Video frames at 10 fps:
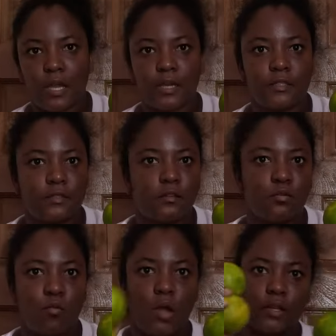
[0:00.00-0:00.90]
and
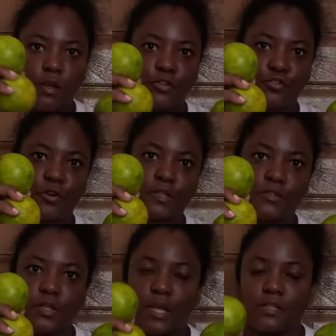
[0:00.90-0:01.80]
100
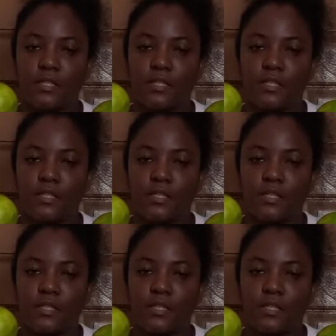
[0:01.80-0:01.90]
so that